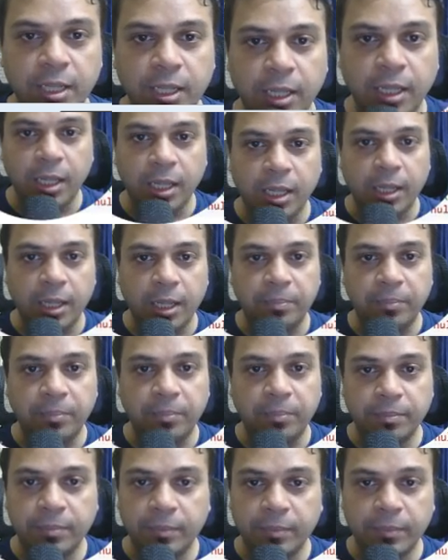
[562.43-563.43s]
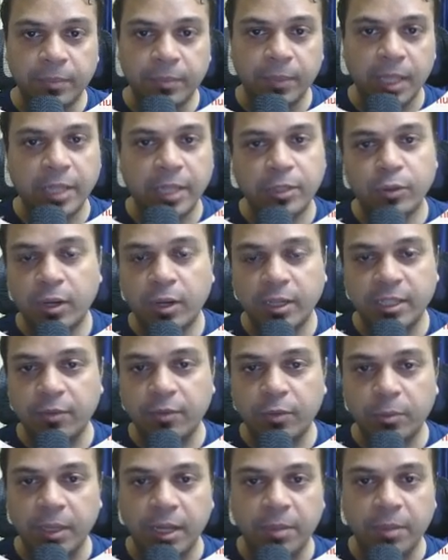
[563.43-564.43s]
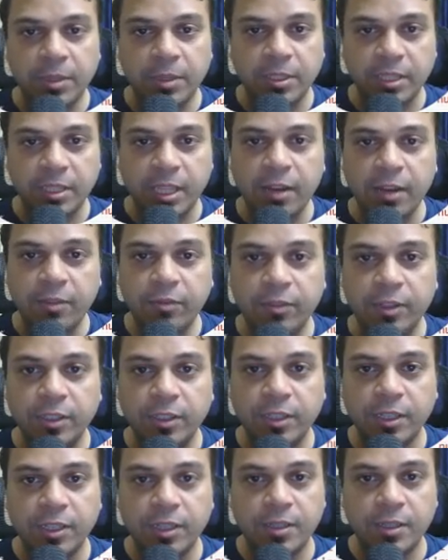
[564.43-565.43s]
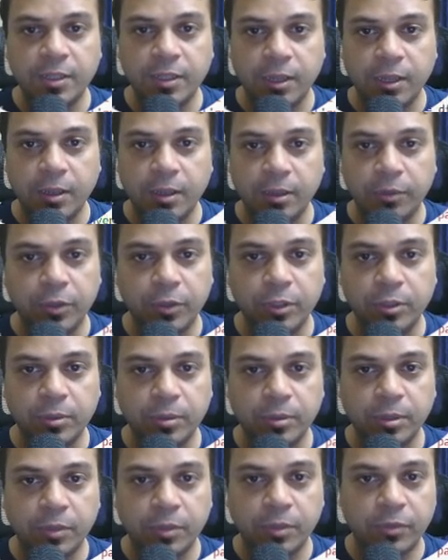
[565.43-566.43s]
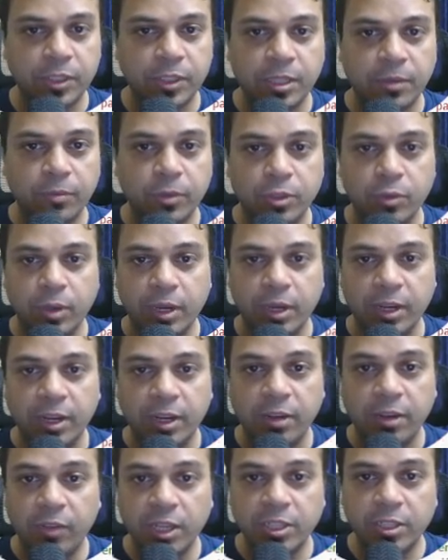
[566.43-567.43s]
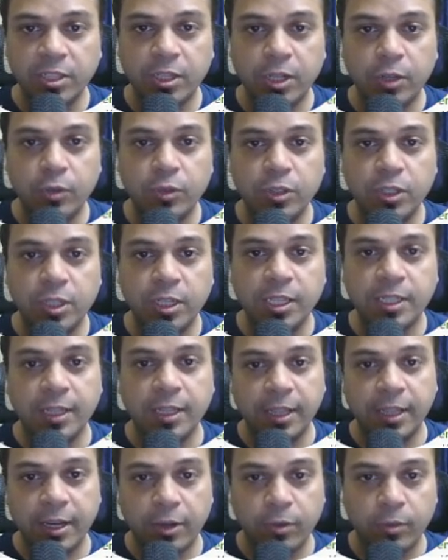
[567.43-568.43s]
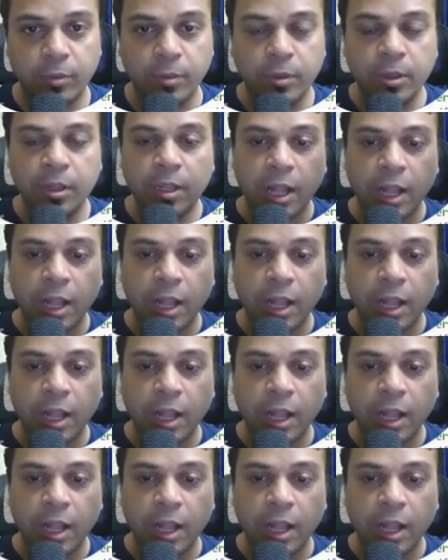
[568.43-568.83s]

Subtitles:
um, as you understand from the name itself, this is the first step was to identification the new journeys, and then you